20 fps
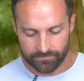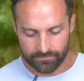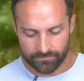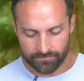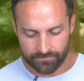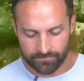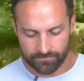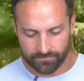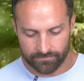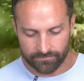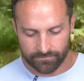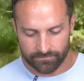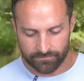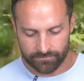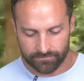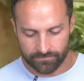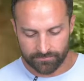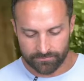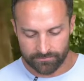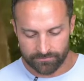
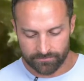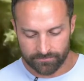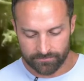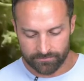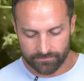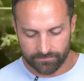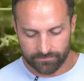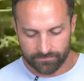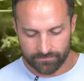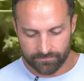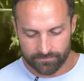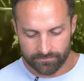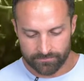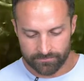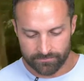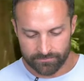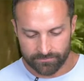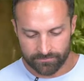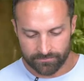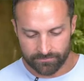
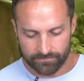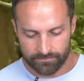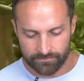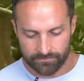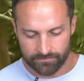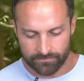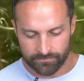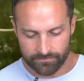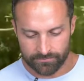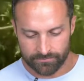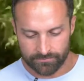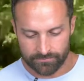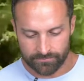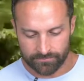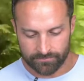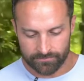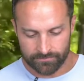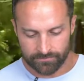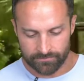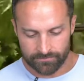
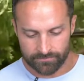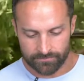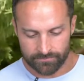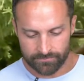[no speech]